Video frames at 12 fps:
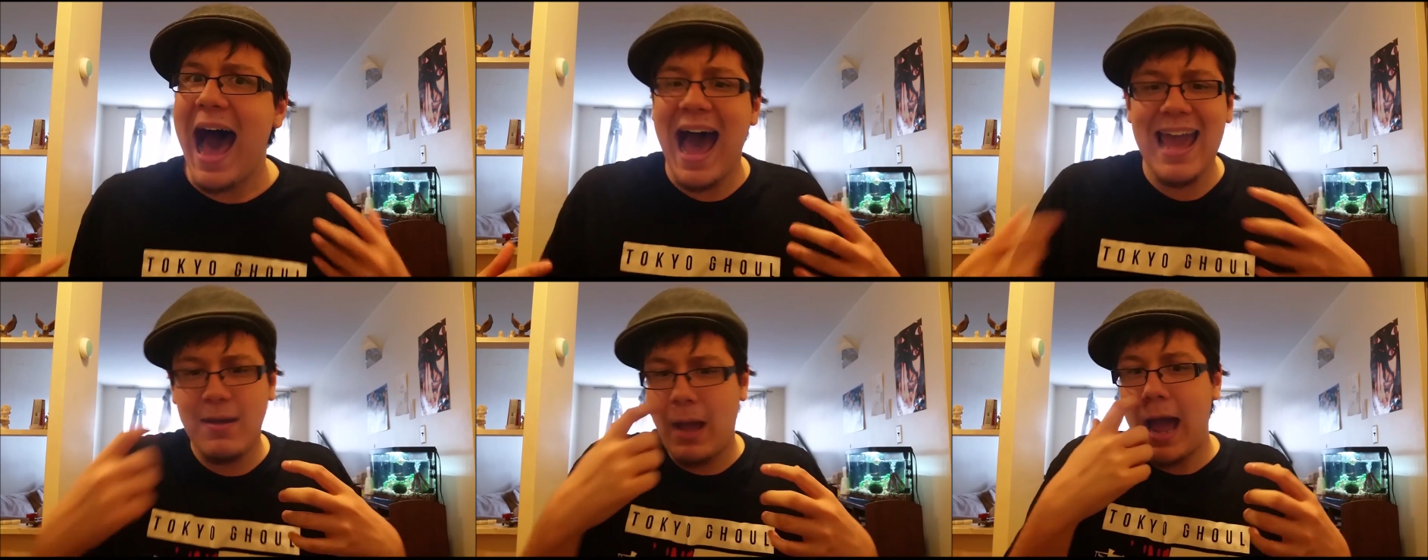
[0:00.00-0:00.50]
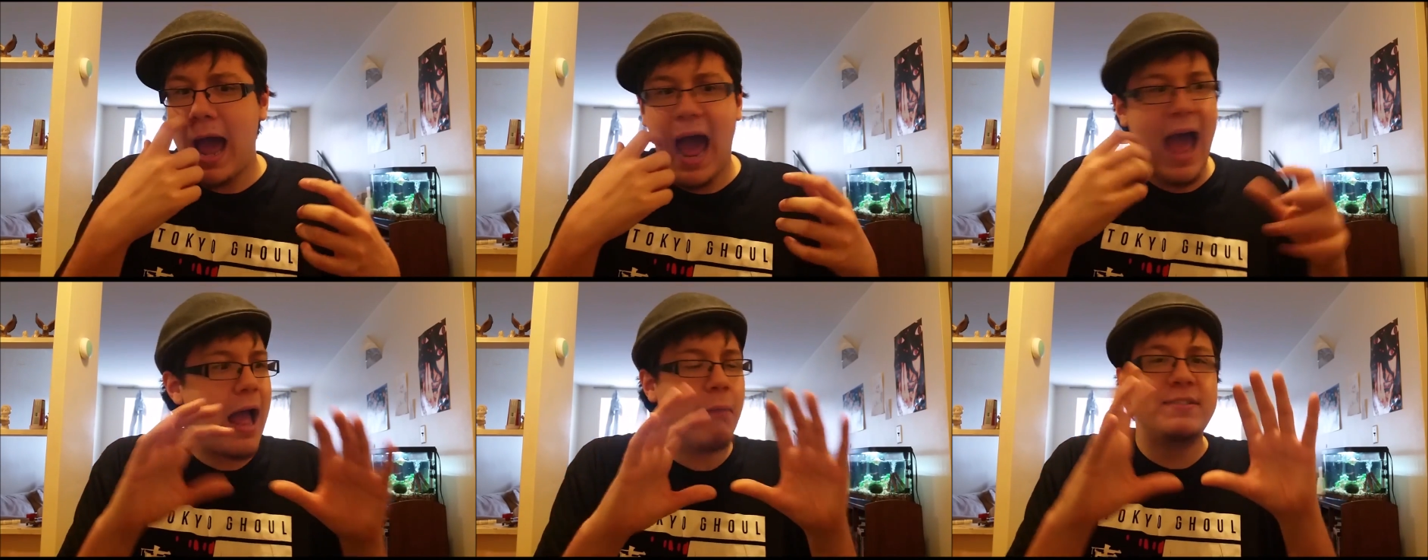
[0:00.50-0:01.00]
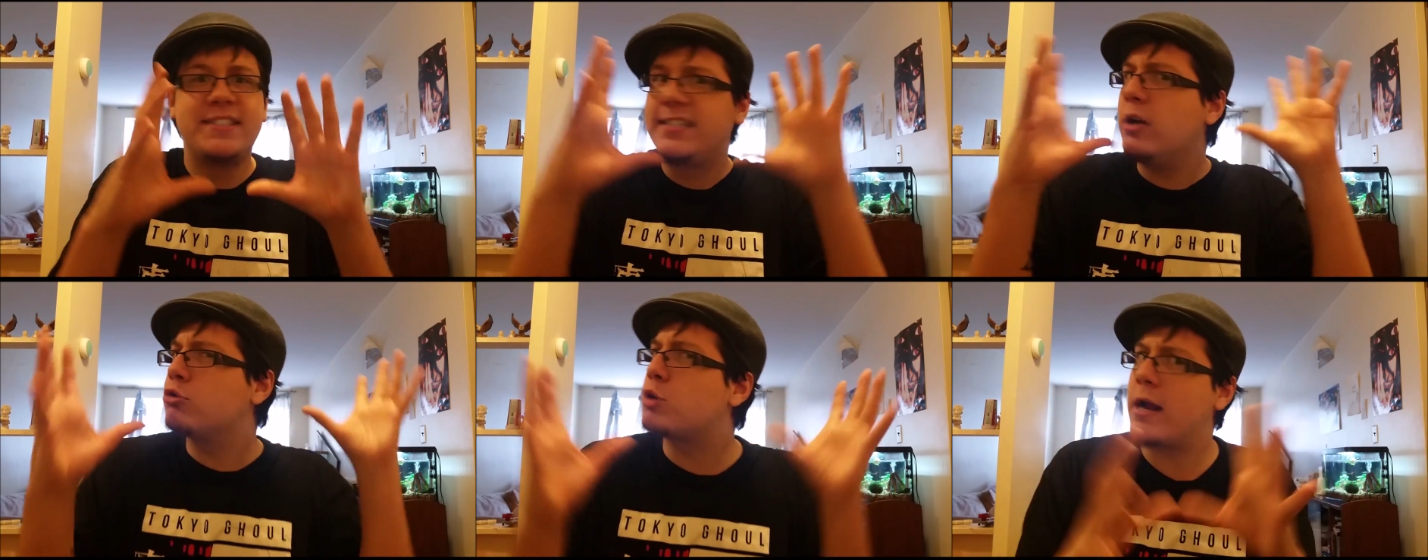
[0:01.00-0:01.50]
I'm
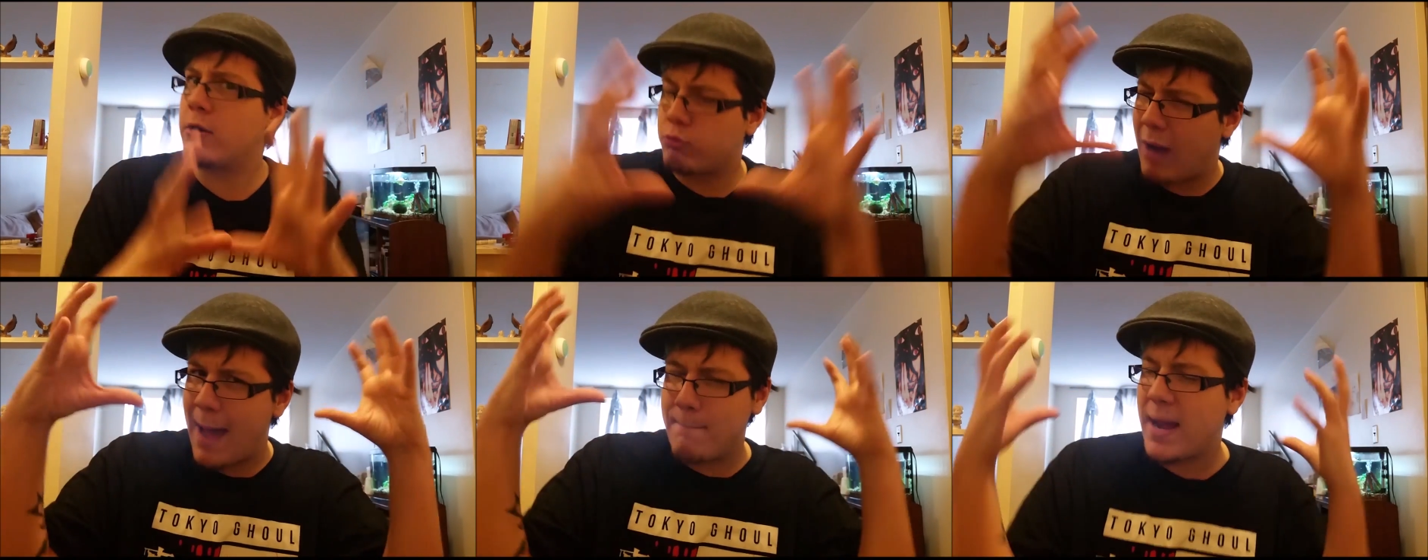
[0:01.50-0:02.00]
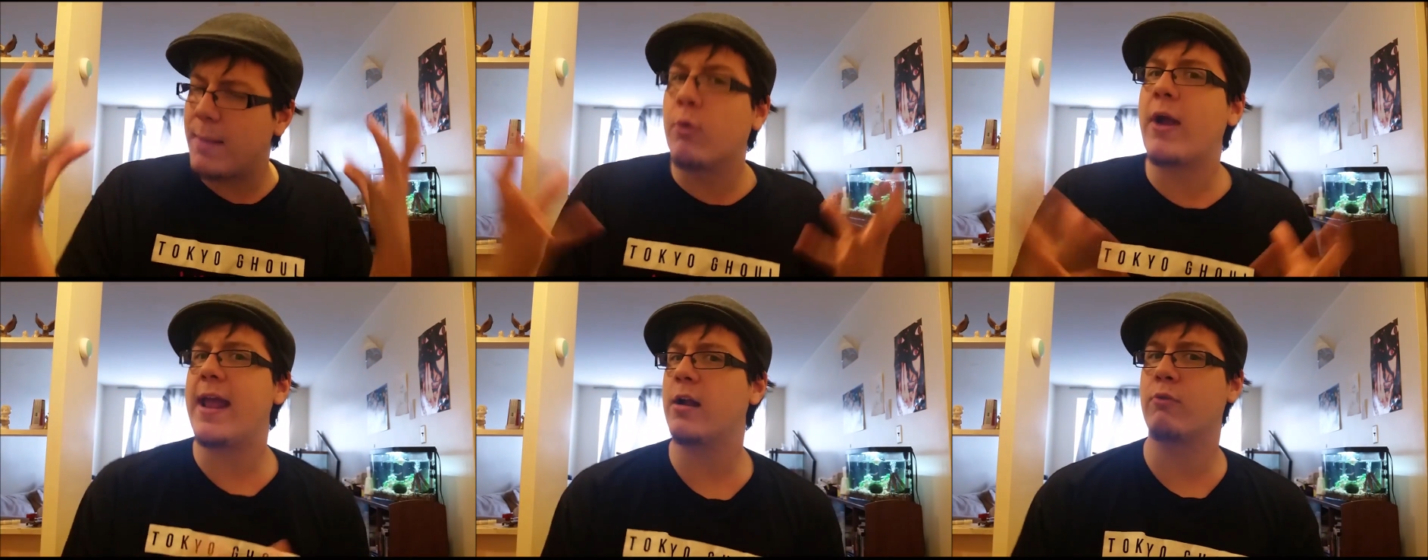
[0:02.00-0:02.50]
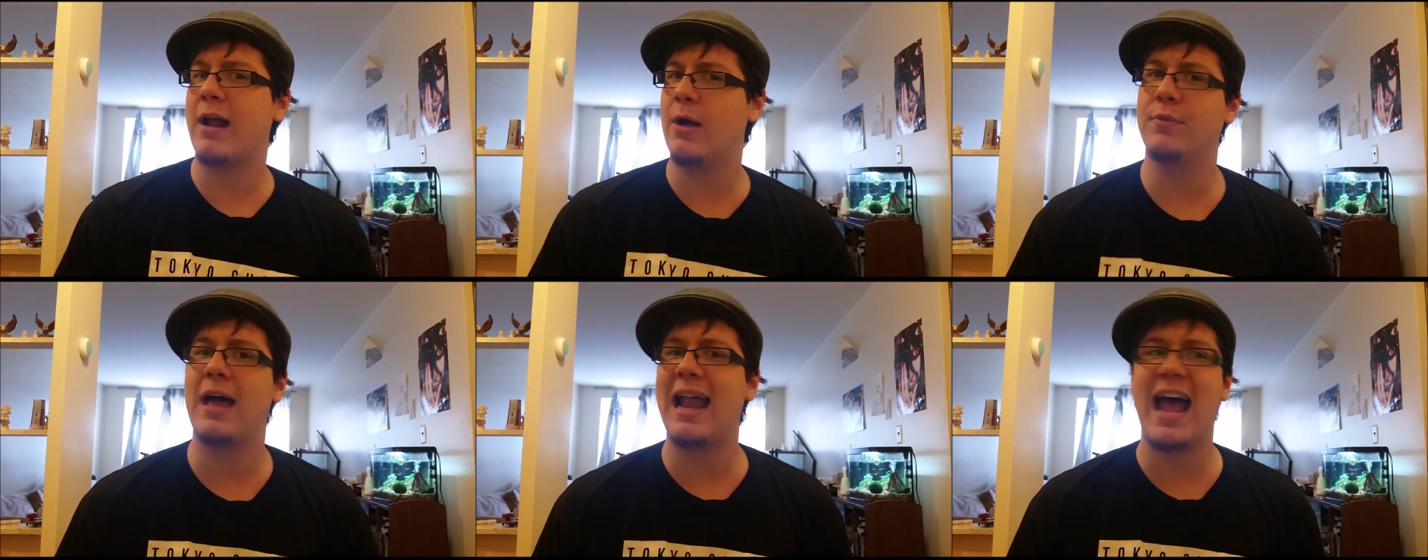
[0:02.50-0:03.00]
still trying to wrap my brain
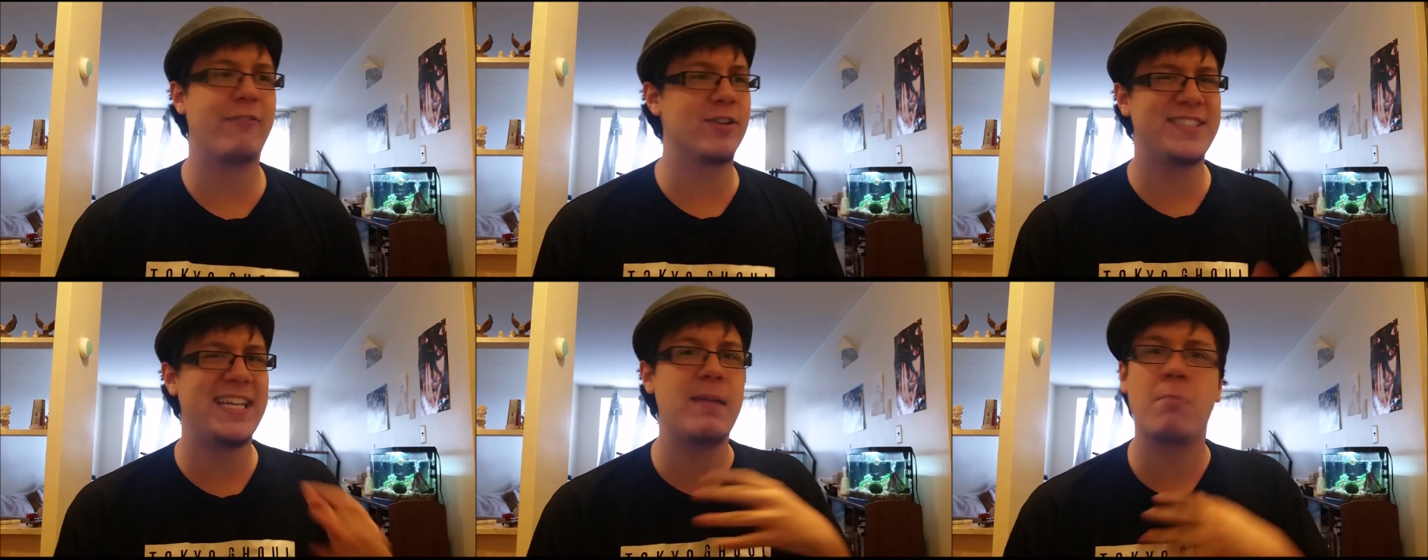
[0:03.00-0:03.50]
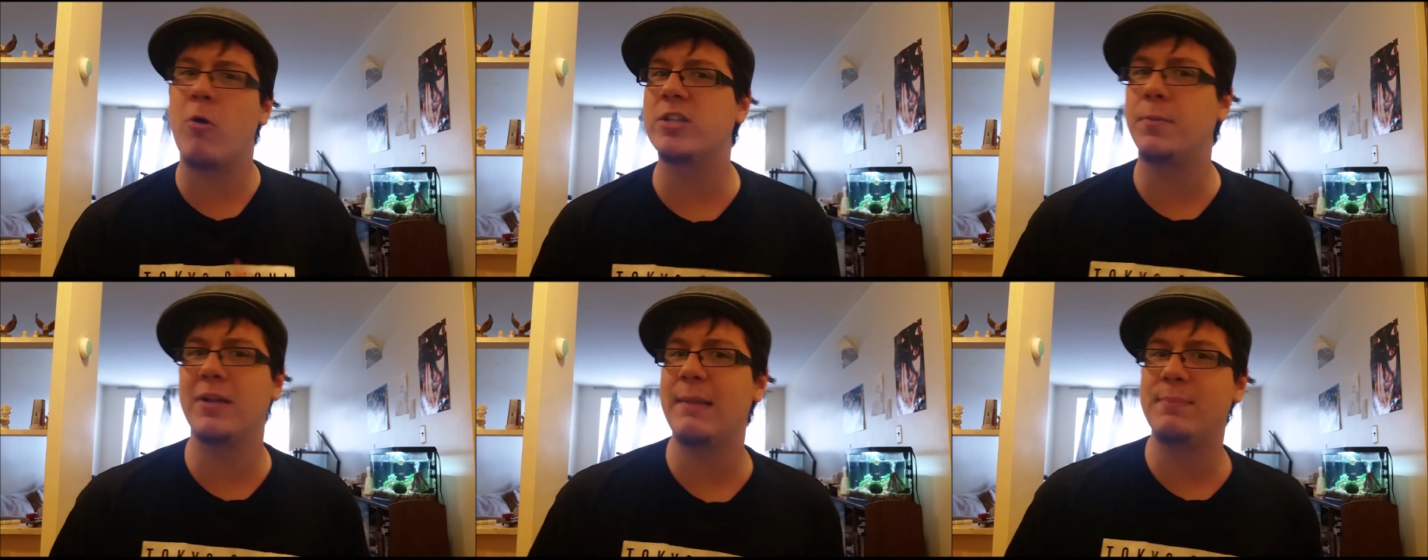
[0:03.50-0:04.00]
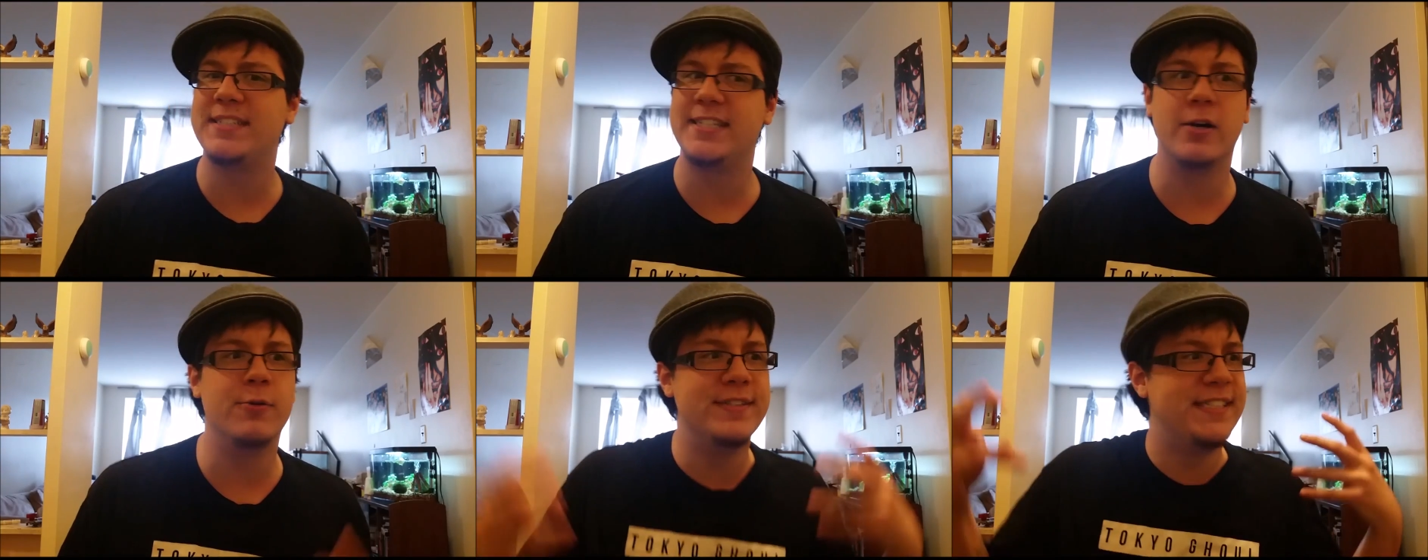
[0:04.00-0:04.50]
around that after seeing multiple
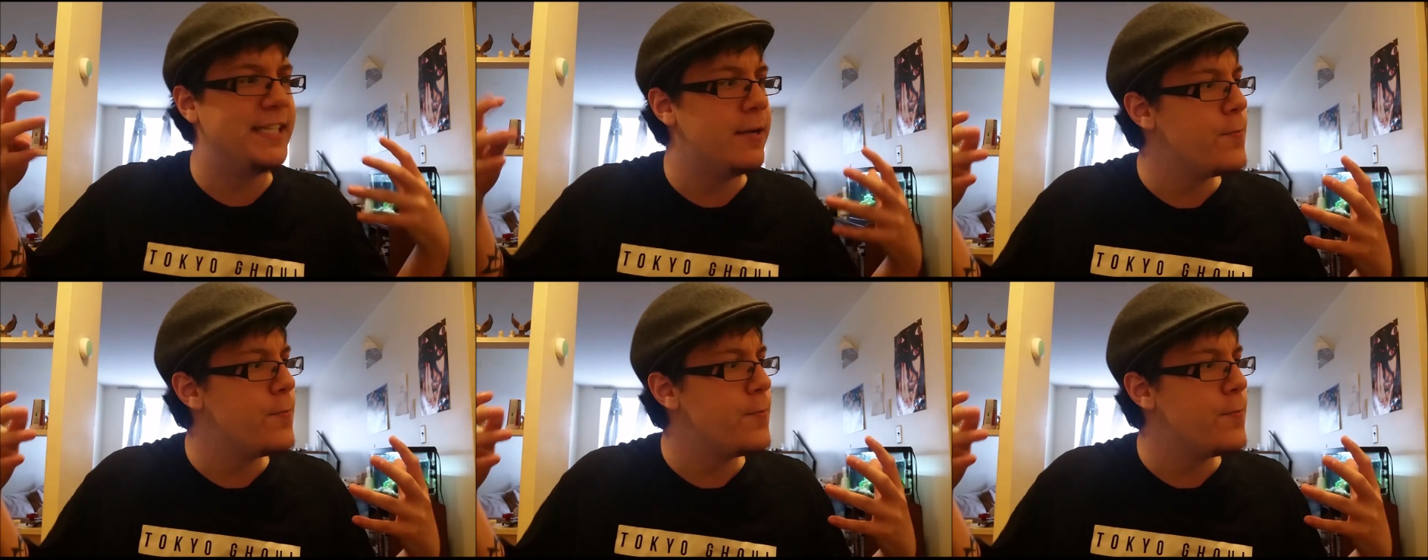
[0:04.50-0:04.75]
episodes.